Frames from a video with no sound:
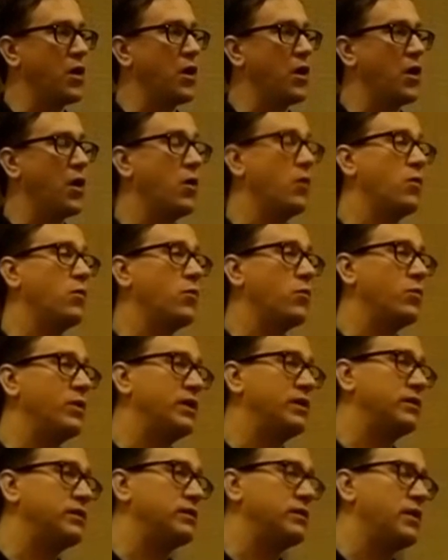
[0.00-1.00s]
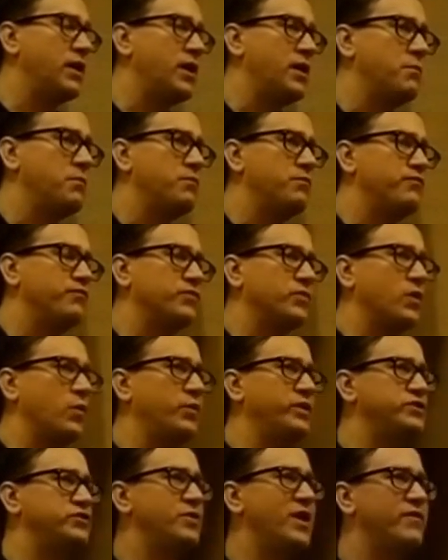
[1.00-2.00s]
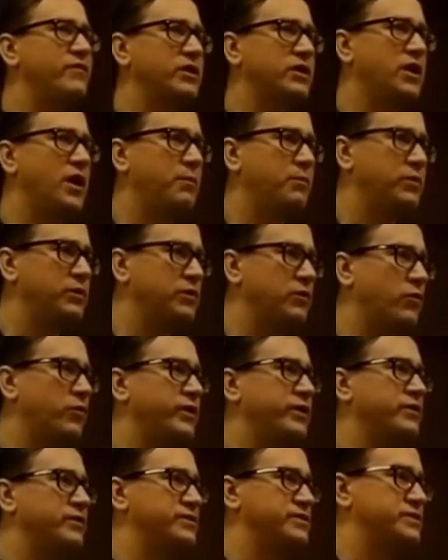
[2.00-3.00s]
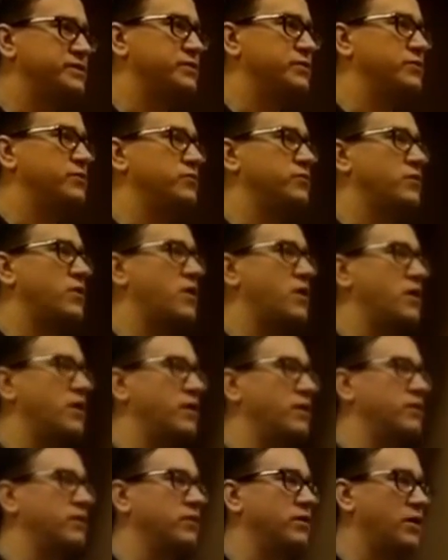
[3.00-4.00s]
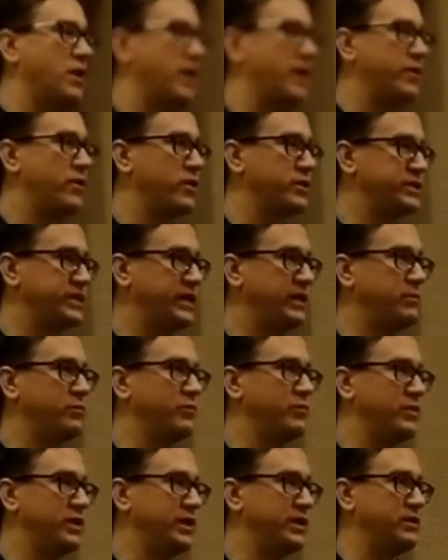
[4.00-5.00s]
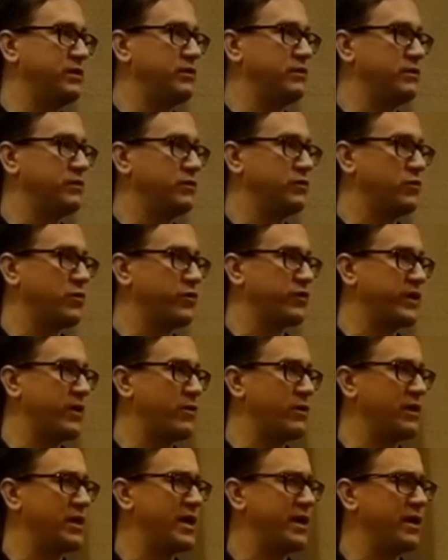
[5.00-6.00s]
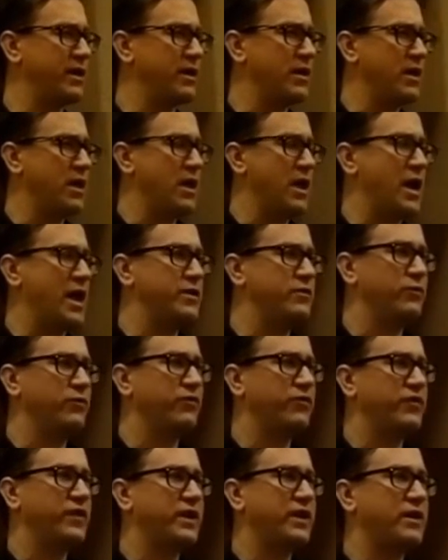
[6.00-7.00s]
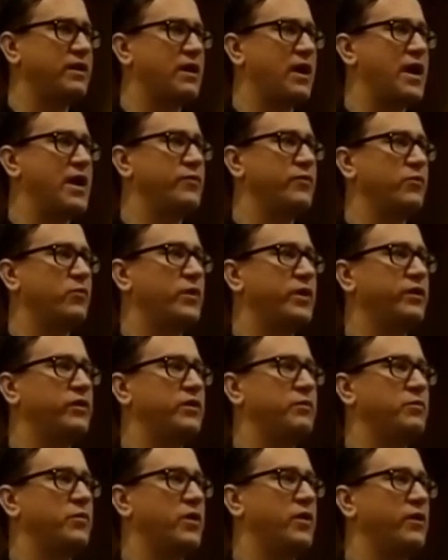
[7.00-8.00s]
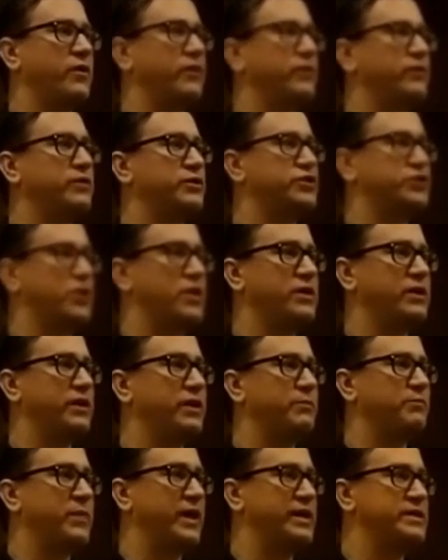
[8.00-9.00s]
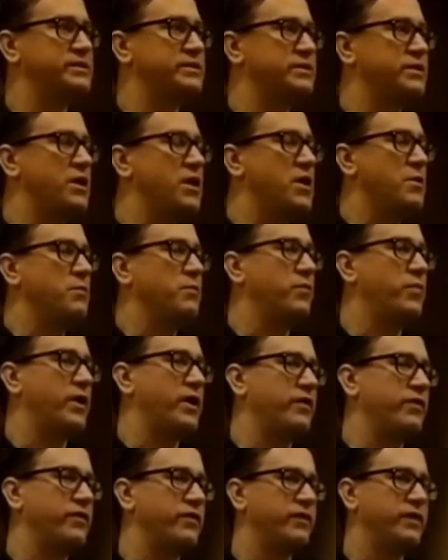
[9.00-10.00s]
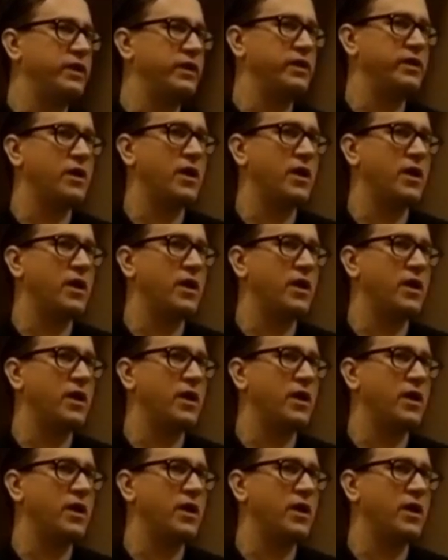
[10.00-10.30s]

contact? Oh, well, um, we do have a couple lawyers who are on our team in North Carolina. I don't think either one of them are Charlotte-based, but the